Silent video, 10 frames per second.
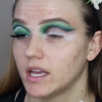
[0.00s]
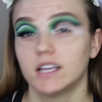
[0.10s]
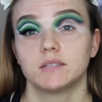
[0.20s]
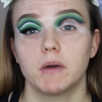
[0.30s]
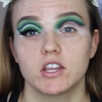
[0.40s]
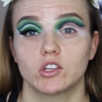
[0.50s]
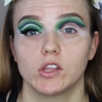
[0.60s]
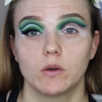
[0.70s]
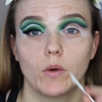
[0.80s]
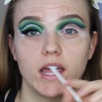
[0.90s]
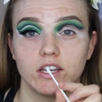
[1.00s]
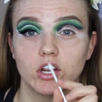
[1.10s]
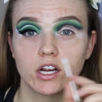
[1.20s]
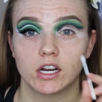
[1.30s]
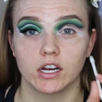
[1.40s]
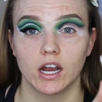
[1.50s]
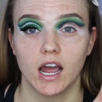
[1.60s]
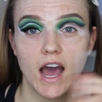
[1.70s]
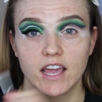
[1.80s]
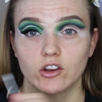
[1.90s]
especially when your
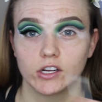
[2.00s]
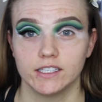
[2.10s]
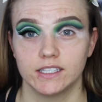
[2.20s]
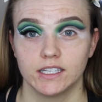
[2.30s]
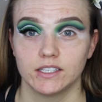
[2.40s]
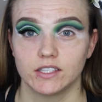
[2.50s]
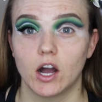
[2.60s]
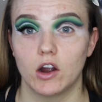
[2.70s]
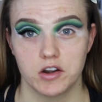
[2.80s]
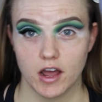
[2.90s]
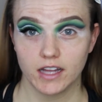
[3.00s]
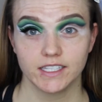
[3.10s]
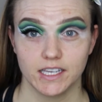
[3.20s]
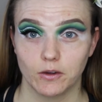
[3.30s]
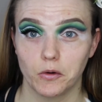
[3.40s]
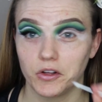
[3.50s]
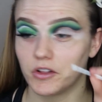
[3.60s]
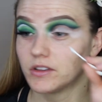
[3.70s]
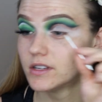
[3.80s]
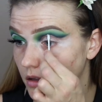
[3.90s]
eye creases are not equal.